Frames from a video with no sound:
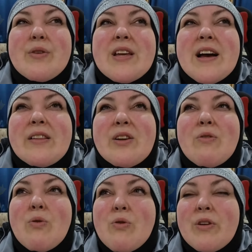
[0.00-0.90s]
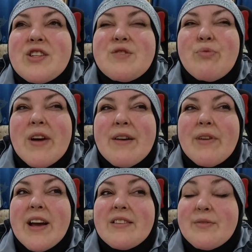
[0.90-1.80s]
yellow, orange, bright
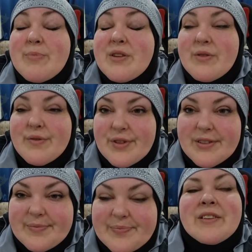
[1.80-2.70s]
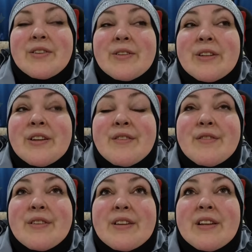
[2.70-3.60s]
red. They're beautiful. You'll
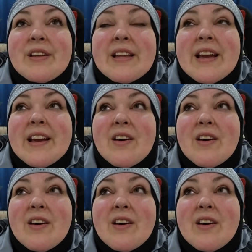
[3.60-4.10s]
love like